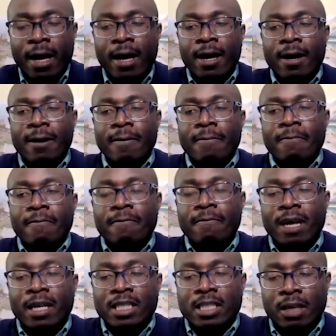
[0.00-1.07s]
um,
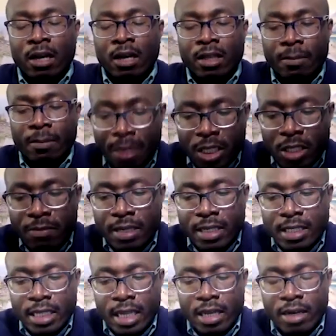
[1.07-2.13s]
as on the
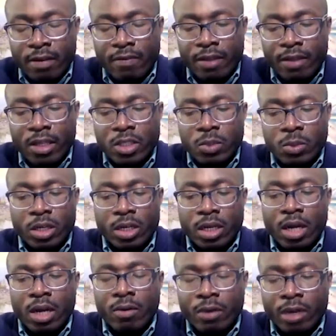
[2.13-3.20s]
bitumen side of things, we're
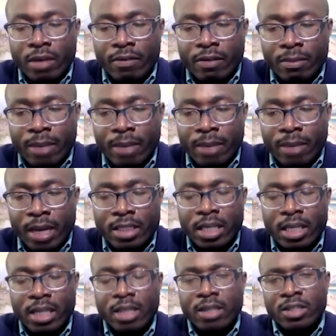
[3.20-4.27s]
not ready for pilot
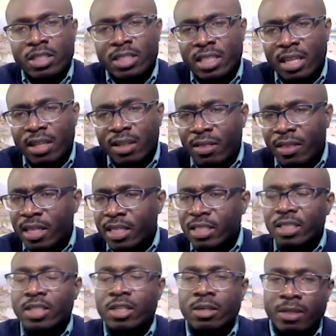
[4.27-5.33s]
scale. There's still
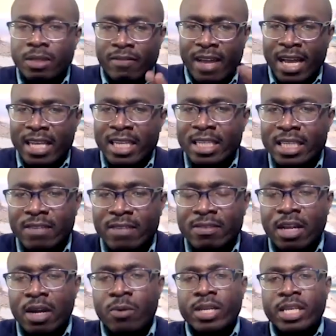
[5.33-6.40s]
things in terms of additives
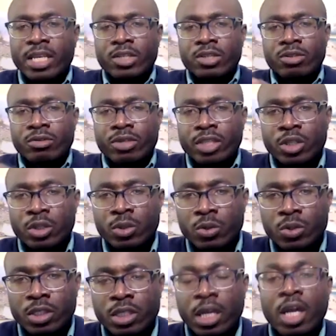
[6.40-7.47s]
that we need to
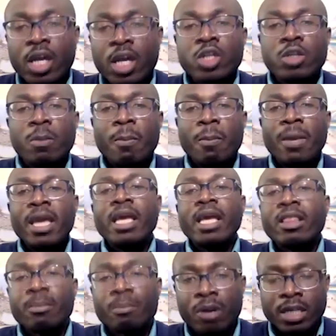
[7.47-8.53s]
reduce to make
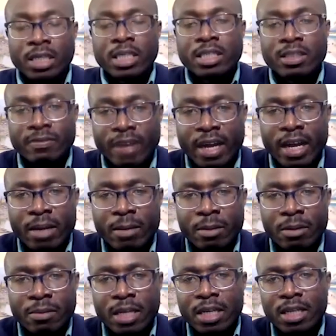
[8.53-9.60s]
the process viable
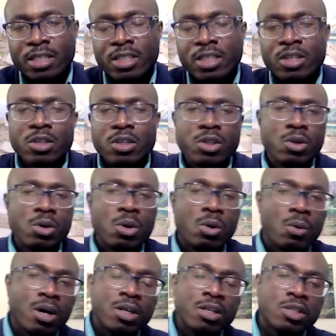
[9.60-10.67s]
because you know you don't
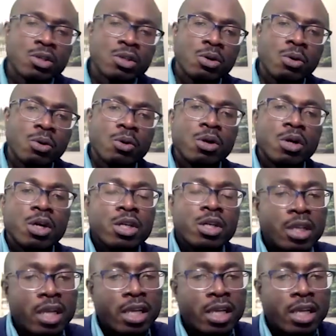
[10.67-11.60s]
want to go to